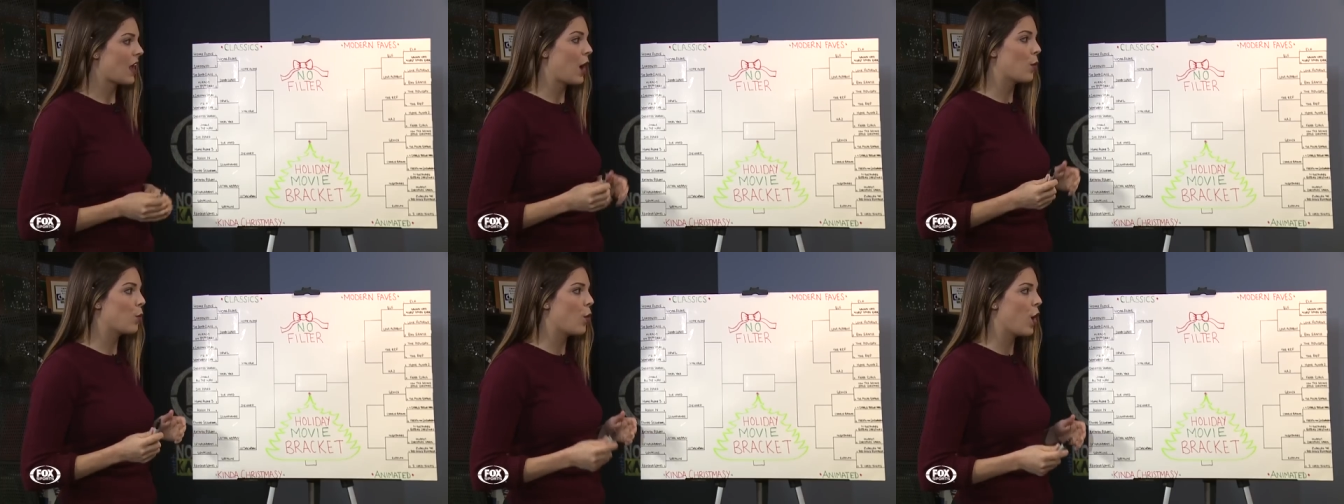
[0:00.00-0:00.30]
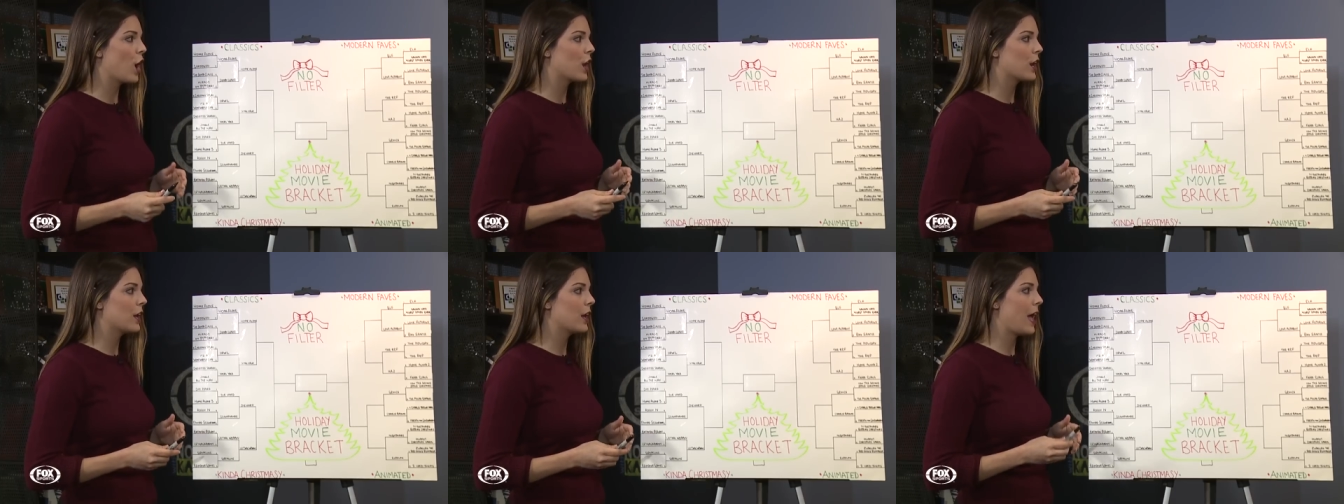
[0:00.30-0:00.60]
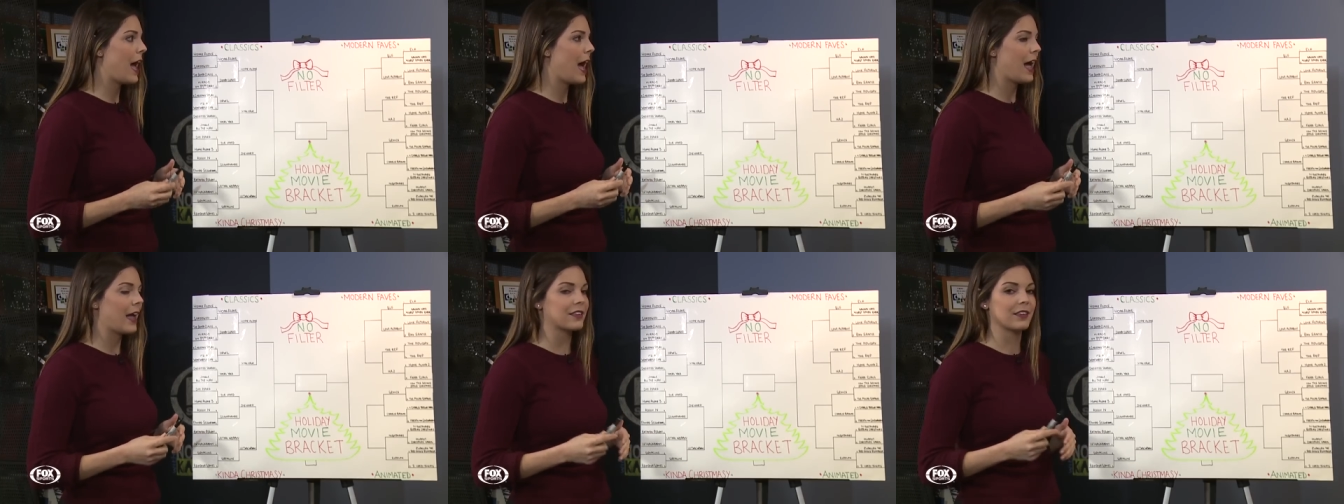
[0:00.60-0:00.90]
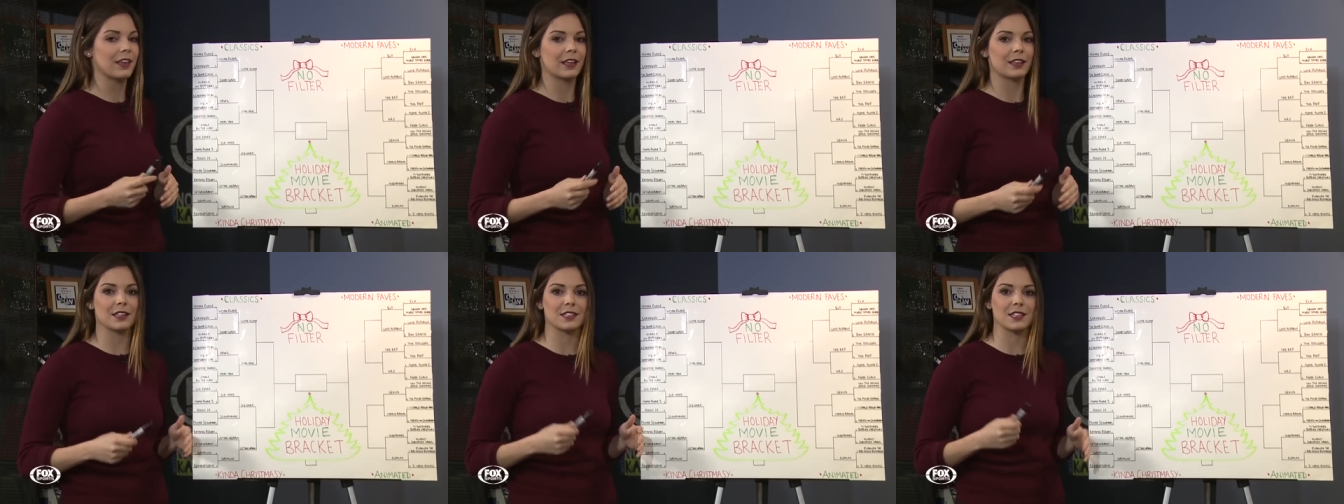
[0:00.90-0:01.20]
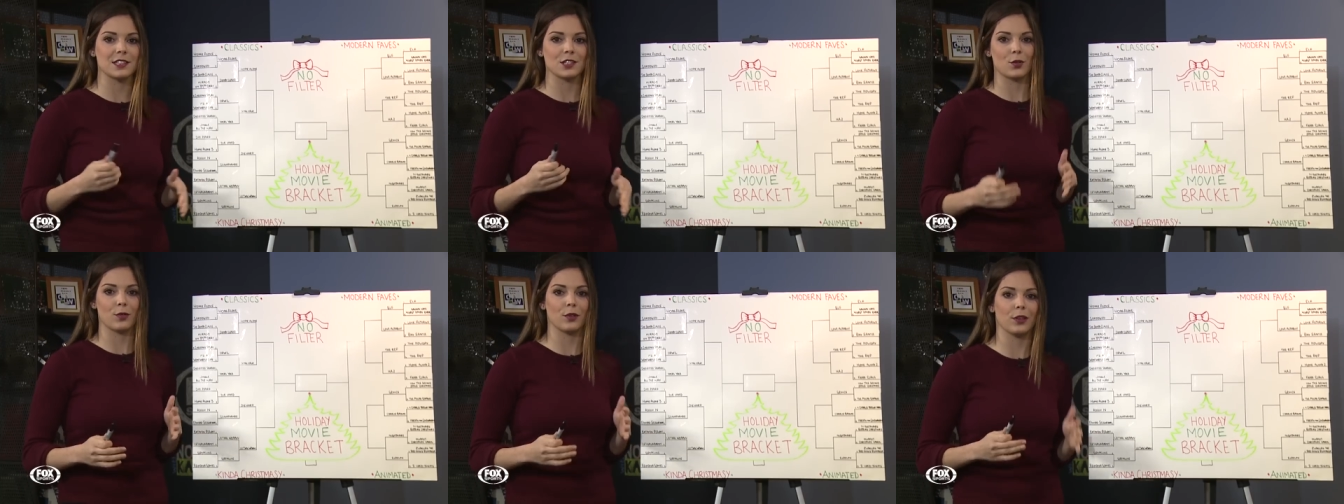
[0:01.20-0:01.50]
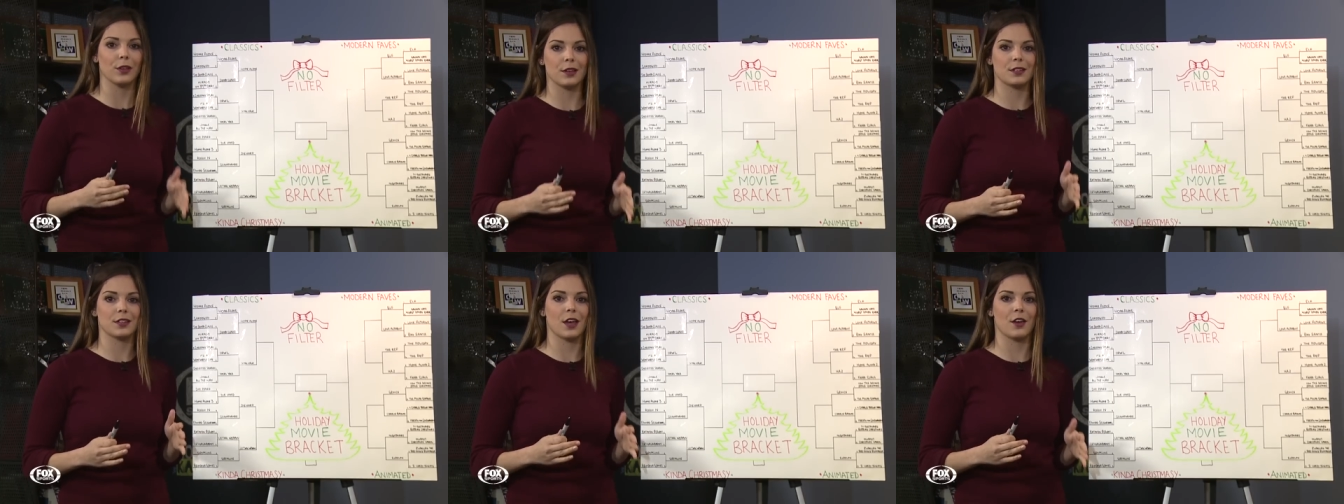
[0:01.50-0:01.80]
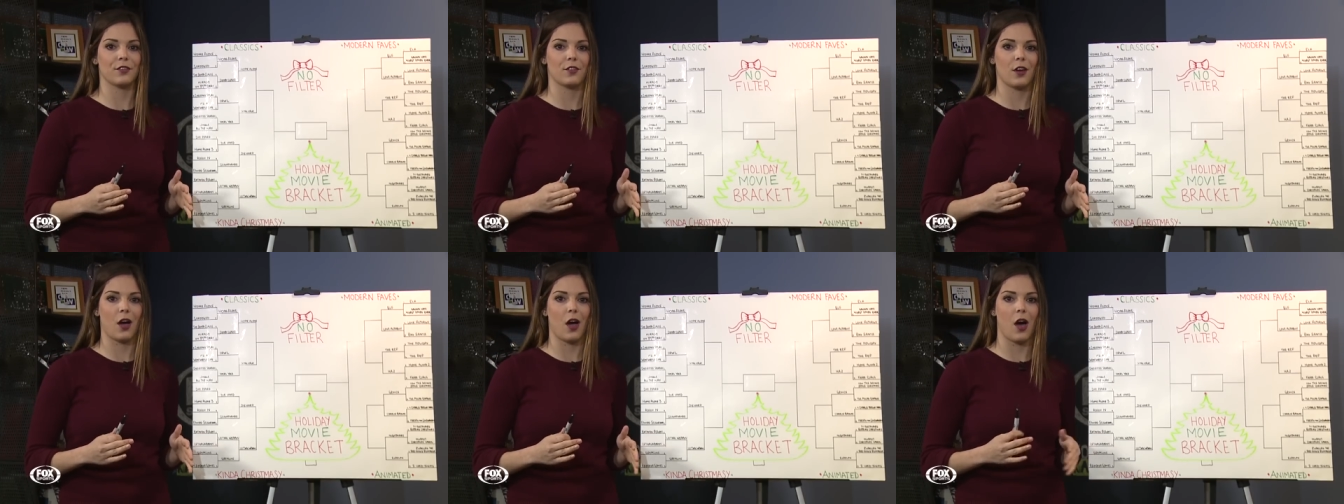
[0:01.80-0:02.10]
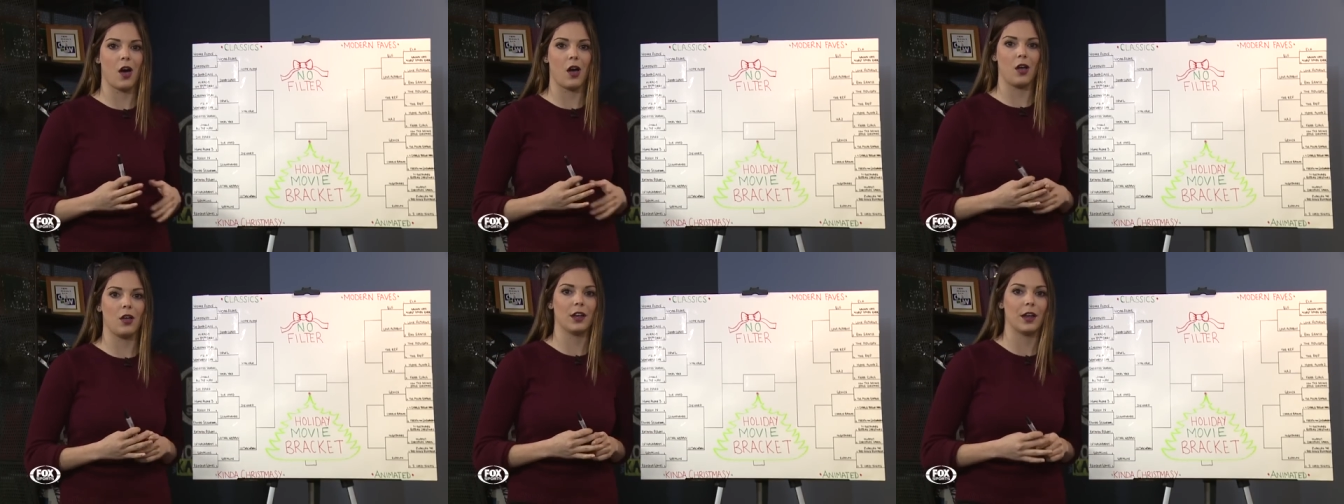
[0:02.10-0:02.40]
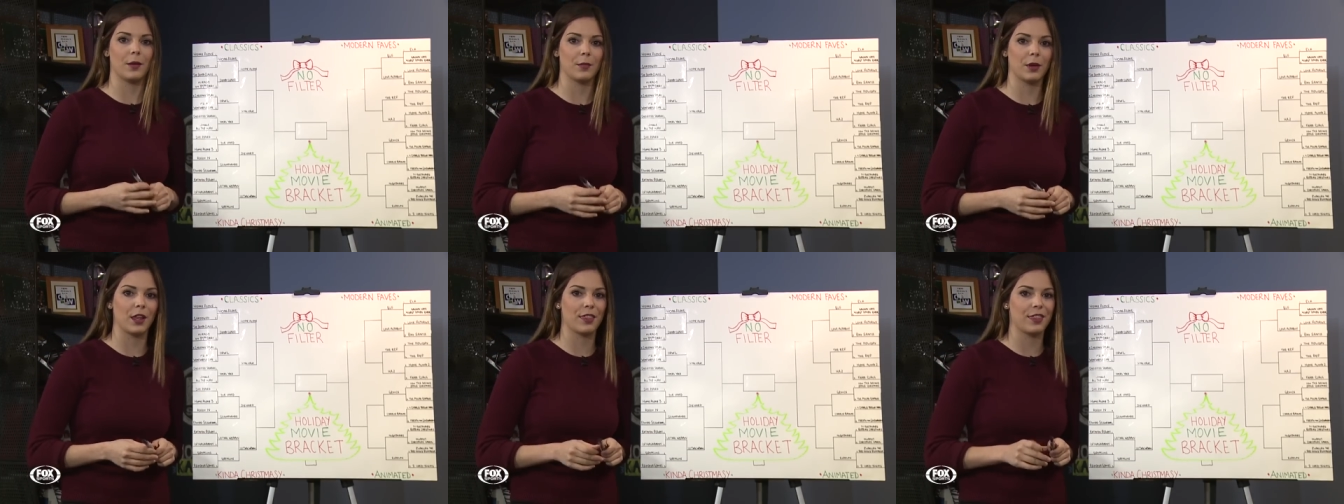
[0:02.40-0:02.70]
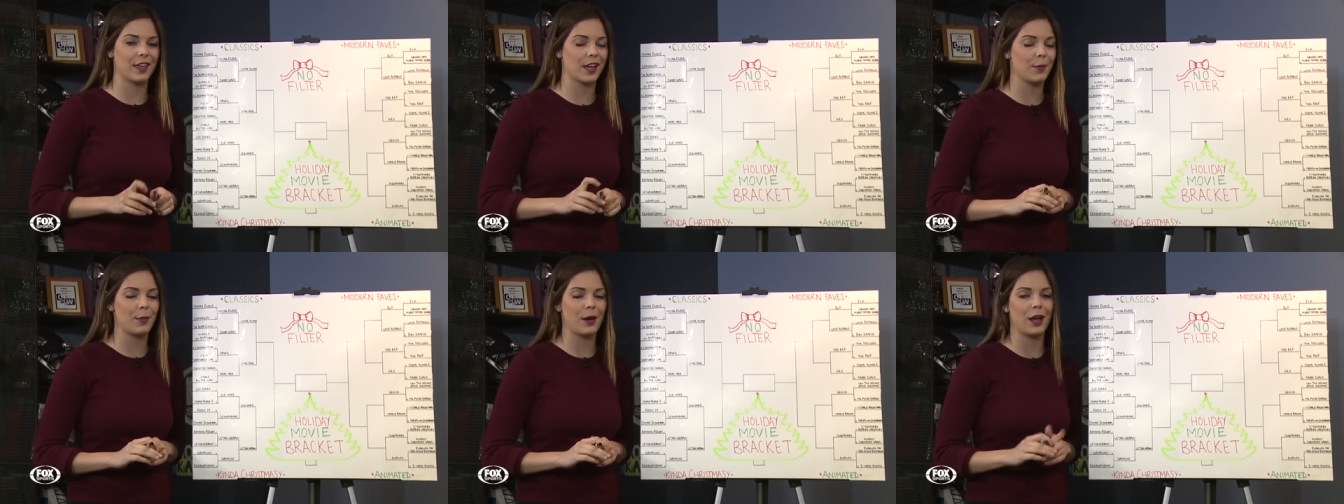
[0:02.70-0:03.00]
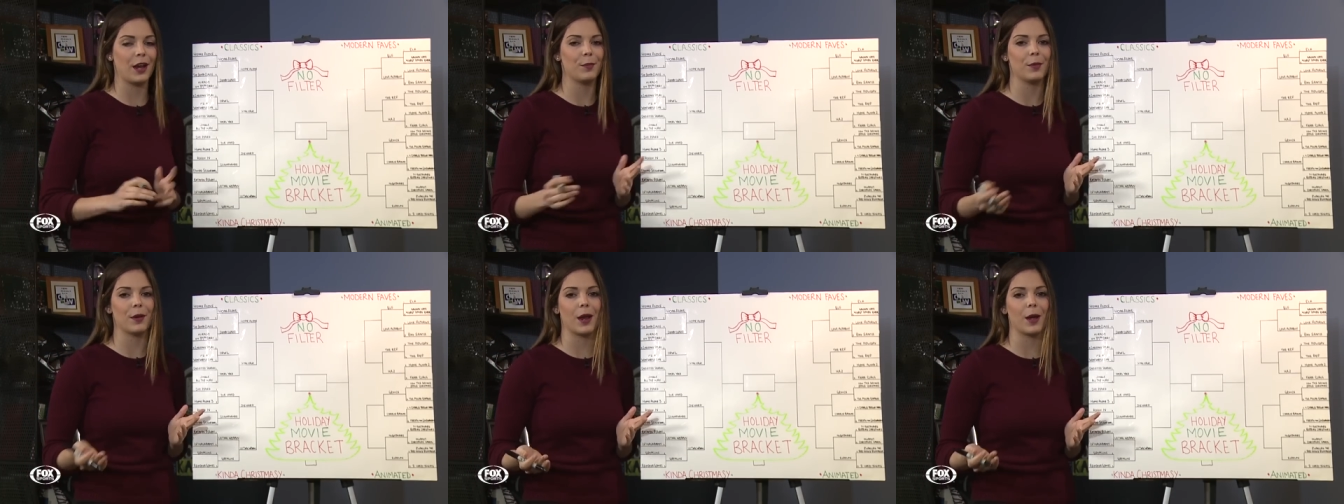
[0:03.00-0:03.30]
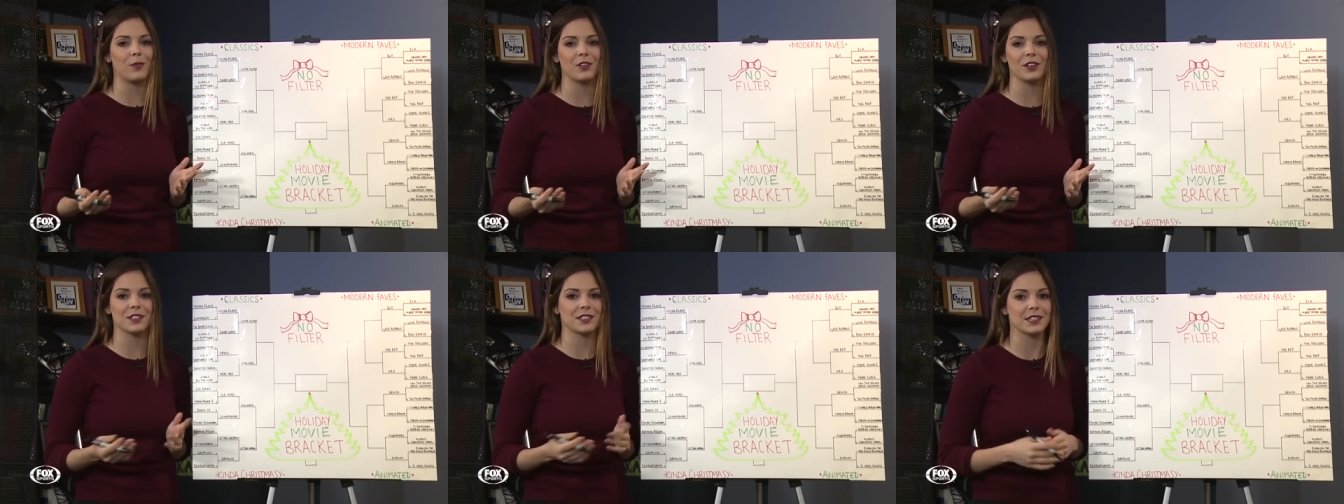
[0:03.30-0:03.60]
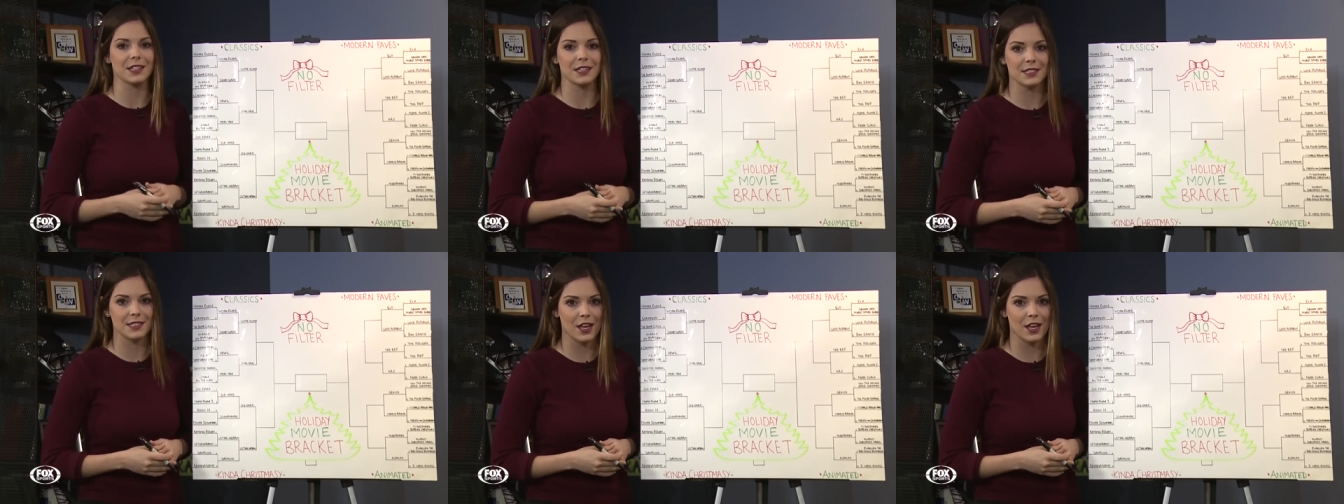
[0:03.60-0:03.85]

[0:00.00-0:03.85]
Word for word: I wanna act like this is a really tough call and I'm gonna think about it, but obviously it's